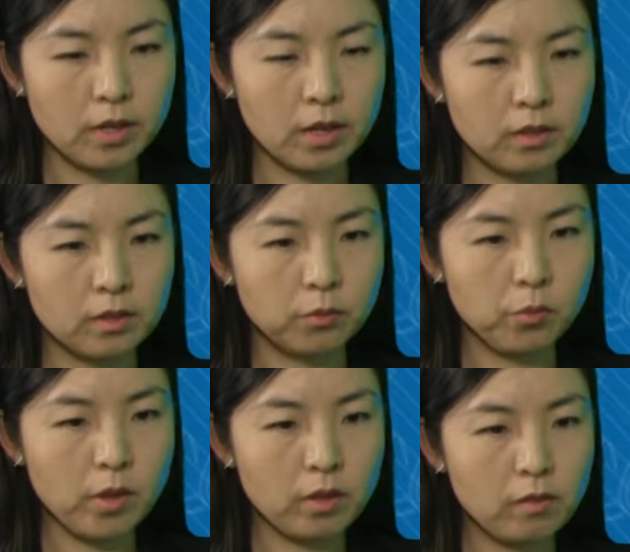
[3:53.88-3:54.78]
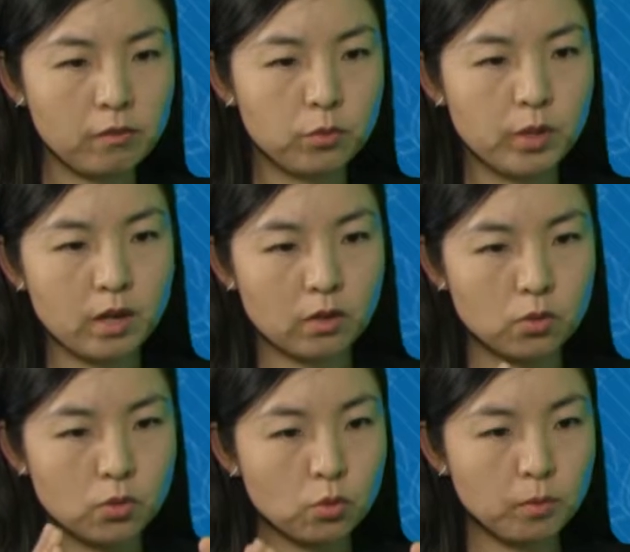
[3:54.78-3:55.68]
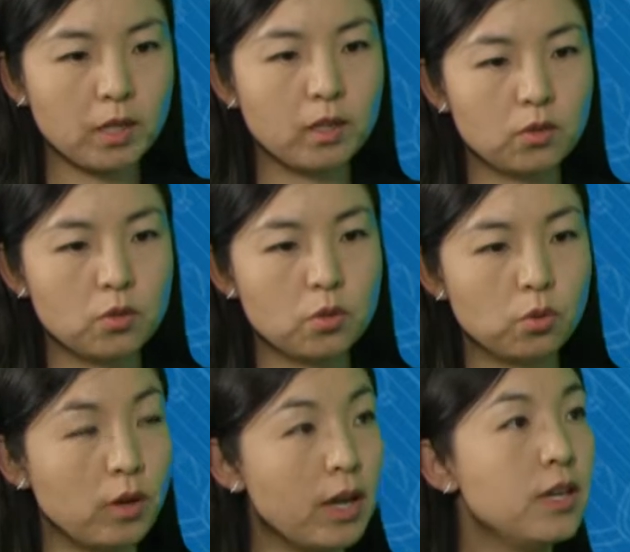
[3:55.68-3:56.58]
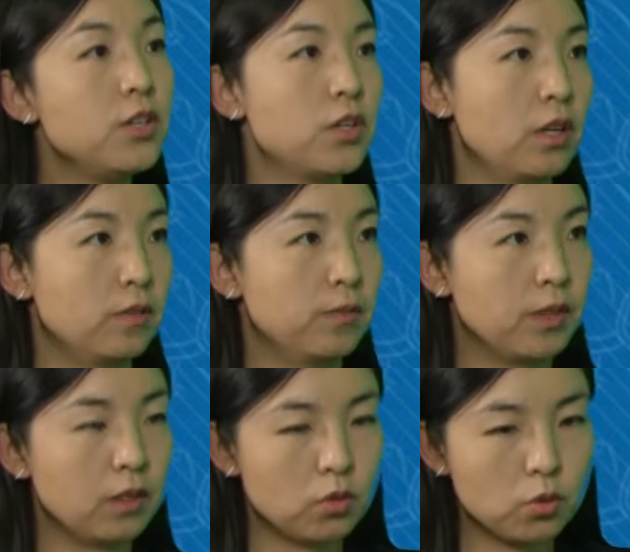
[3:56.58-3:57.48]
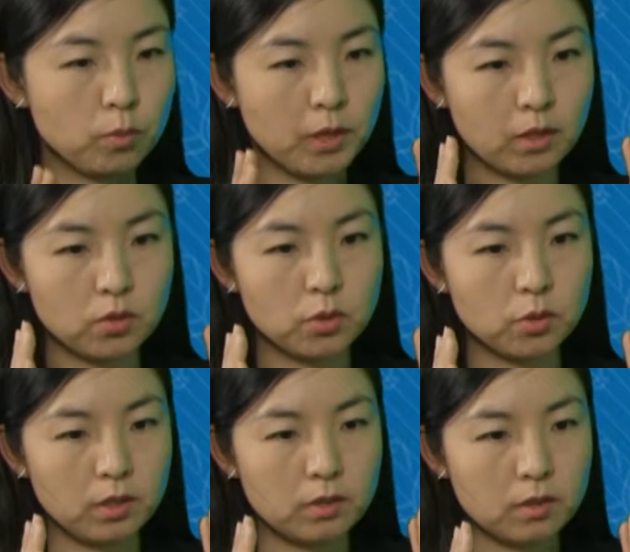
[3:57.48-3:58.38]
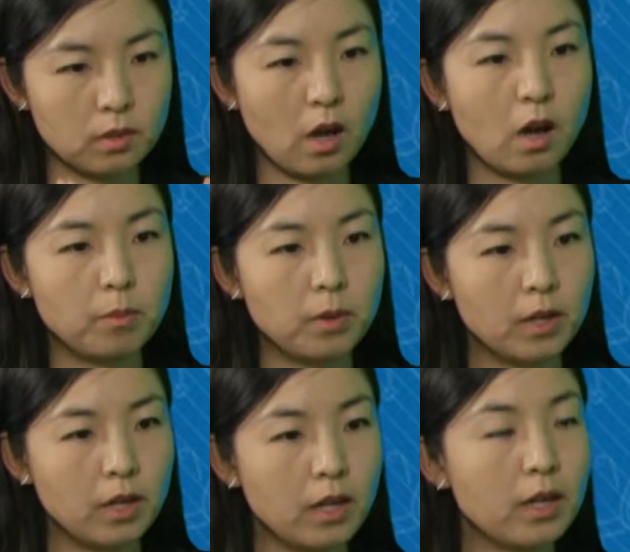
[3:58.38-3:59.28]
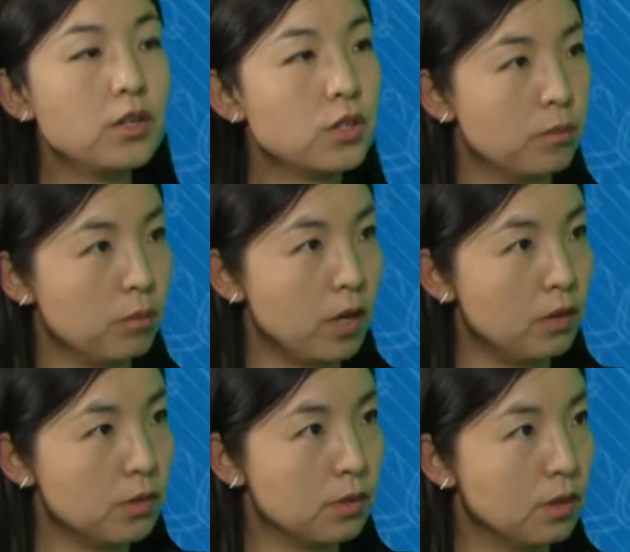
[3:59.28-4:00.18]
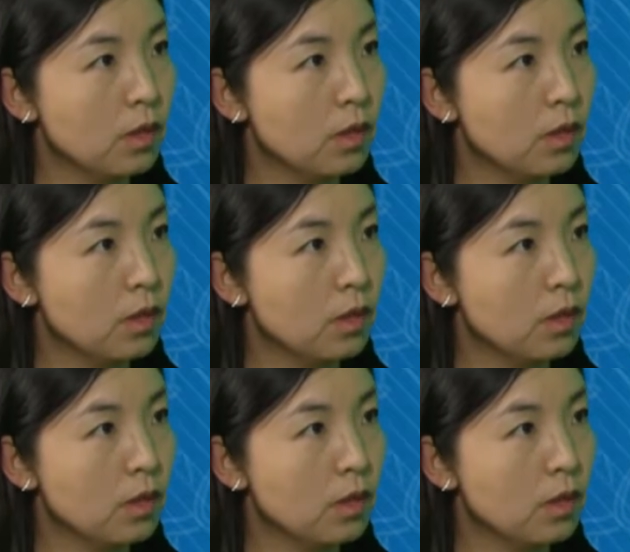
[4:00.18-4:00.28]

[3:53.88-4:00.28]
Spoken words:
And if we are zooming into Asia, zooming into these top Asian brands,